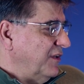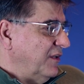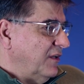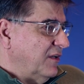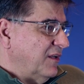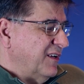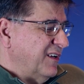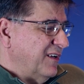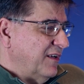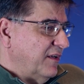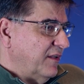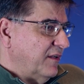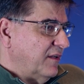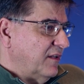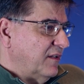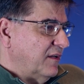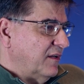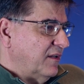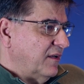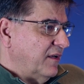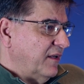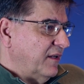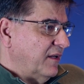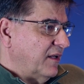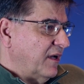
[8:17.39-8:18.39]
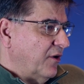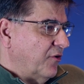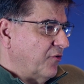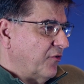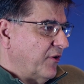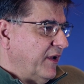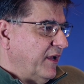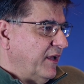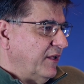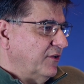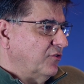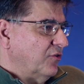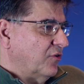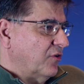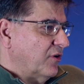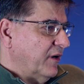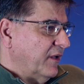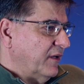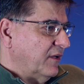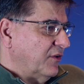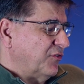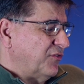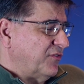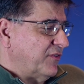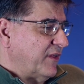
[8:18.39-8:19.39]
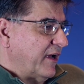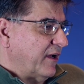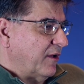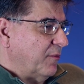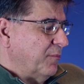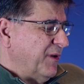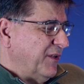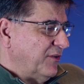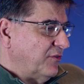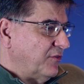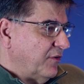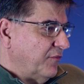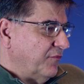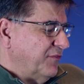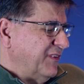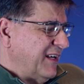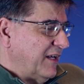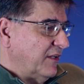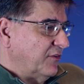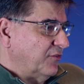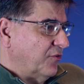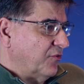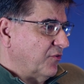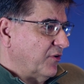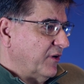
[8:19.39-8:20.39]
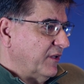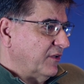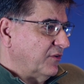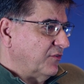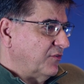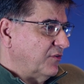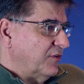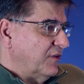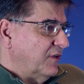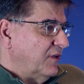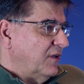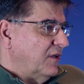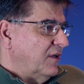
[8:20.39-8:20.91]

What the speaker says: in a grid or in a segment of that grid.